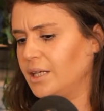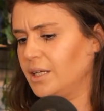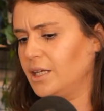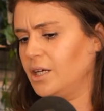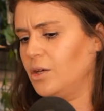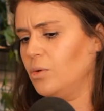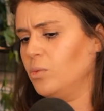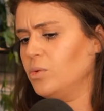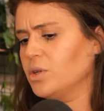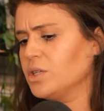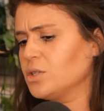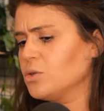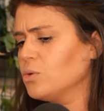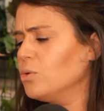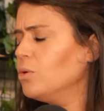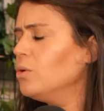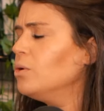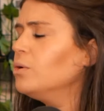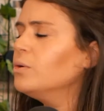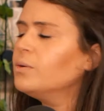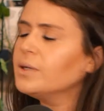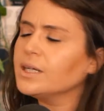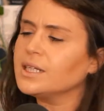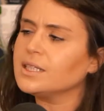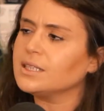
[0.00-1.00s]
He was
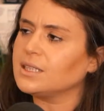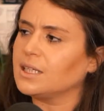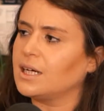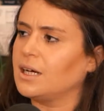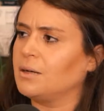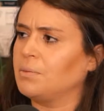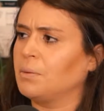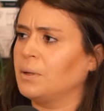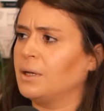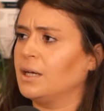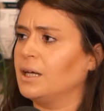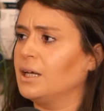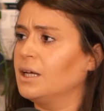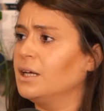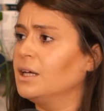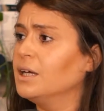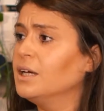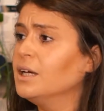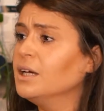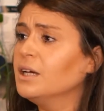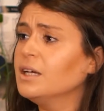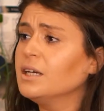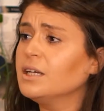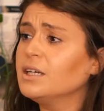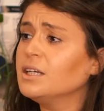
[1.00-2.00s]
always happy.
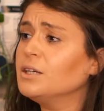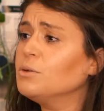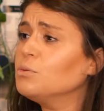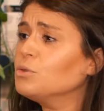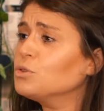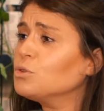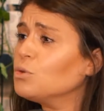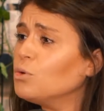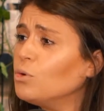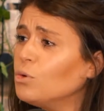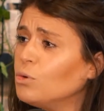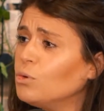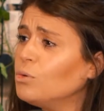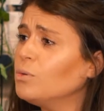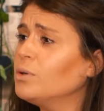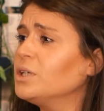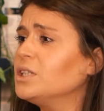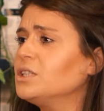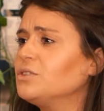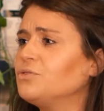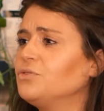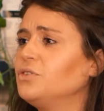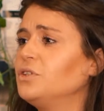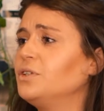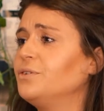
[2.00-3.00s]
He was
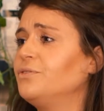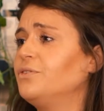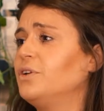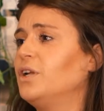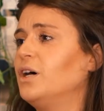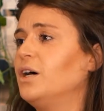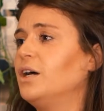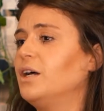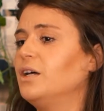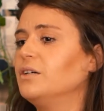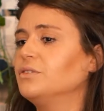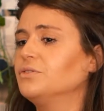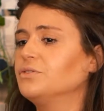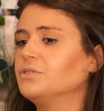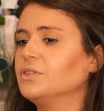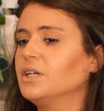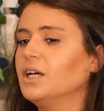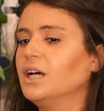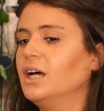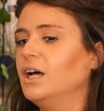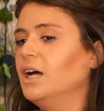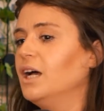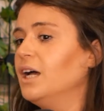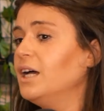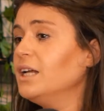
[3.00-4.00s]
always full of life.
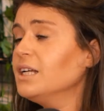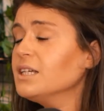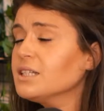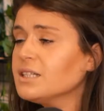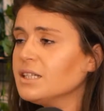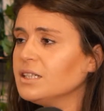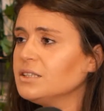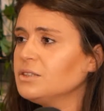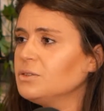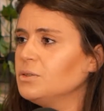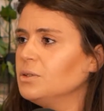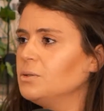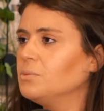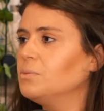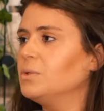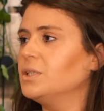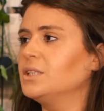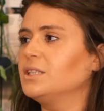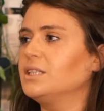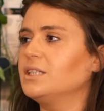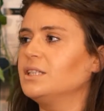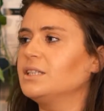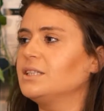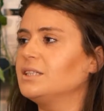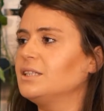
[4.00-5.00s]
And I said to him one
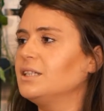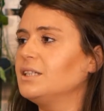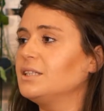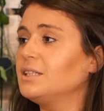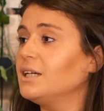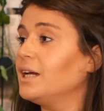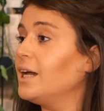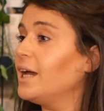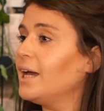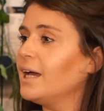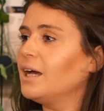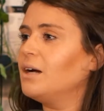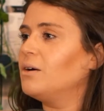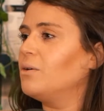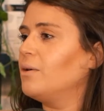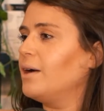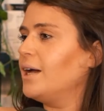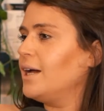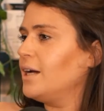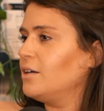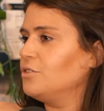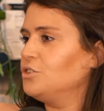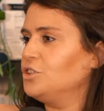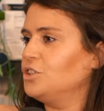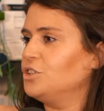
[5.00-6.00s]
day, I said,
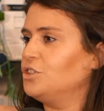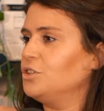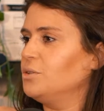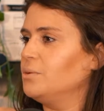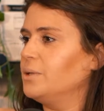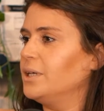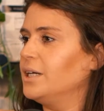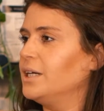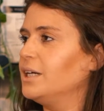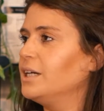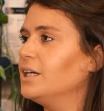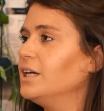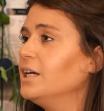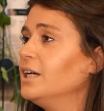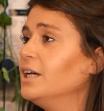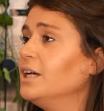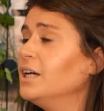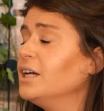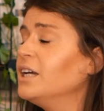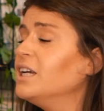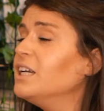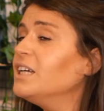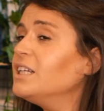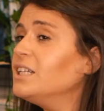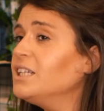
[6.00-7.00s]
how do you do it?
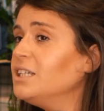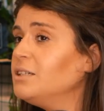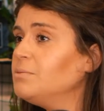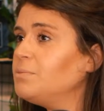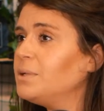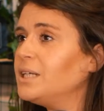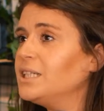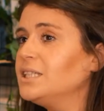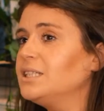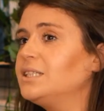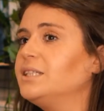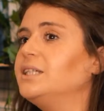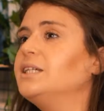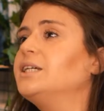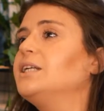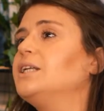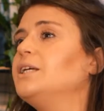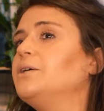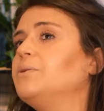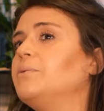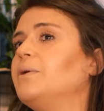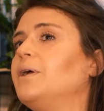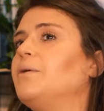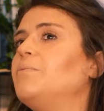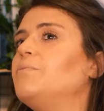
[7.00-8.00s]
And he basically
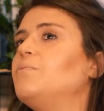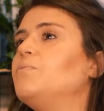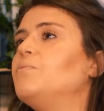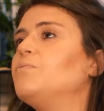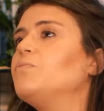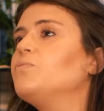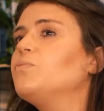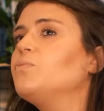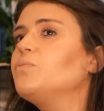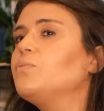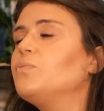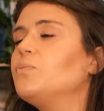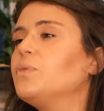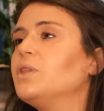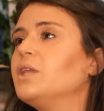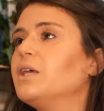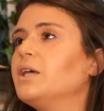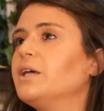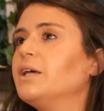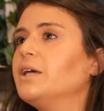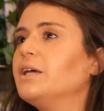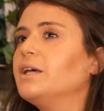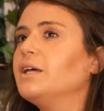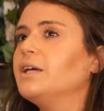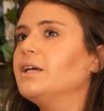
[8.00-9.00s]
went,
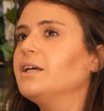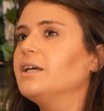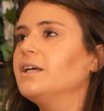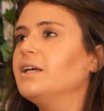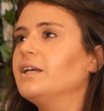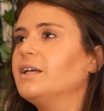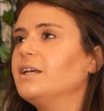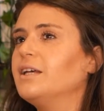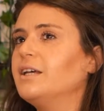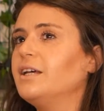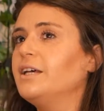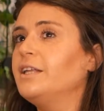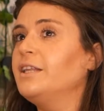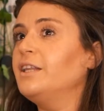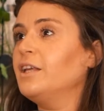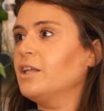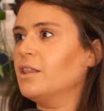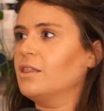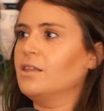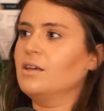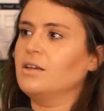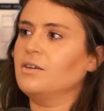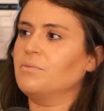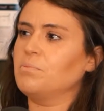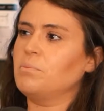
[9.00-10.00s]
and
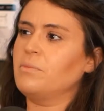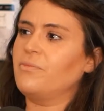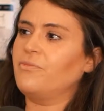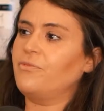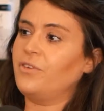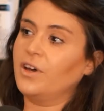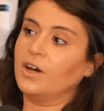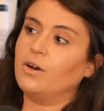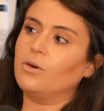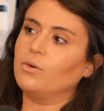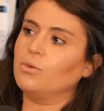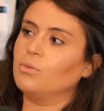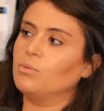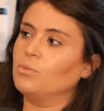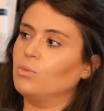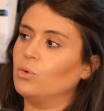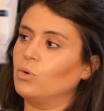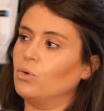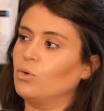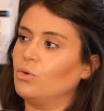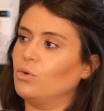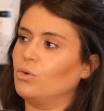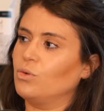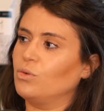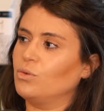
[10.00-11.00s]
nothing felt
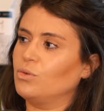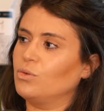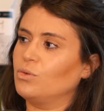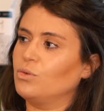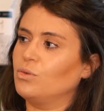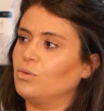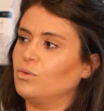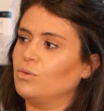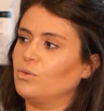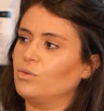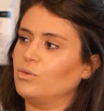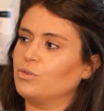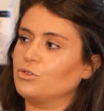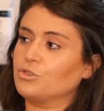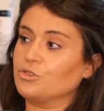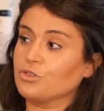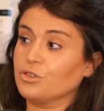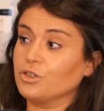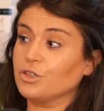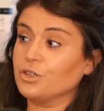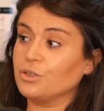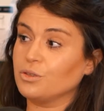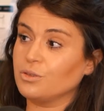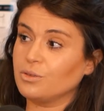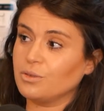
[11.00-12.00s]
more
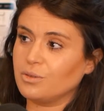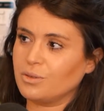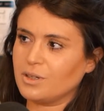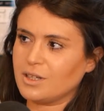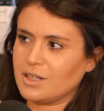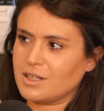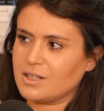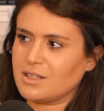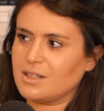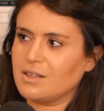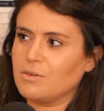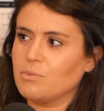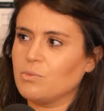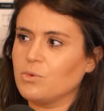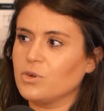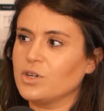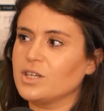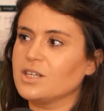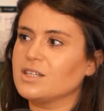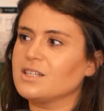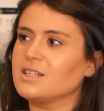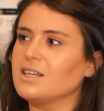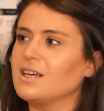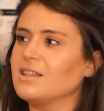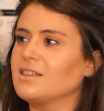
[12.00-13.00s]
true as than what he
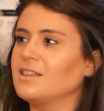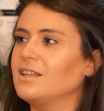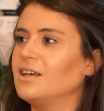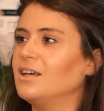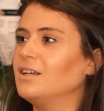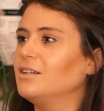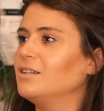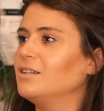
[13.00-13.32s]
said then.